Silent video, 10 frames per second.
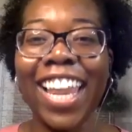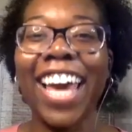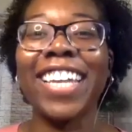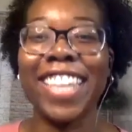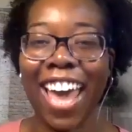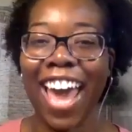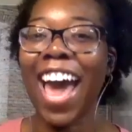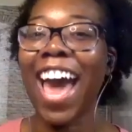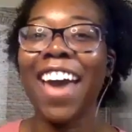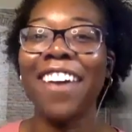like that.
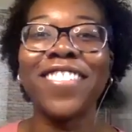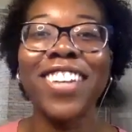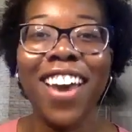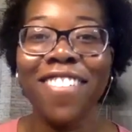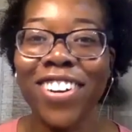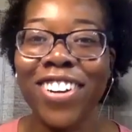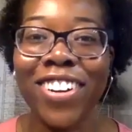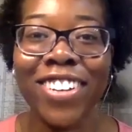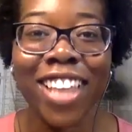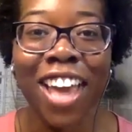I have never
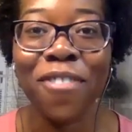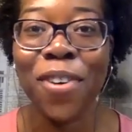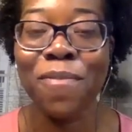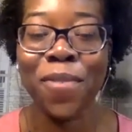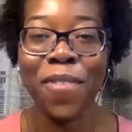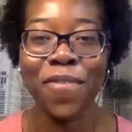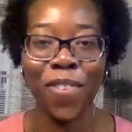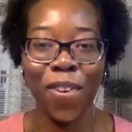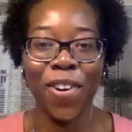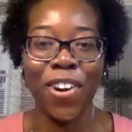heard that one
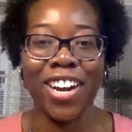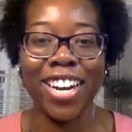before.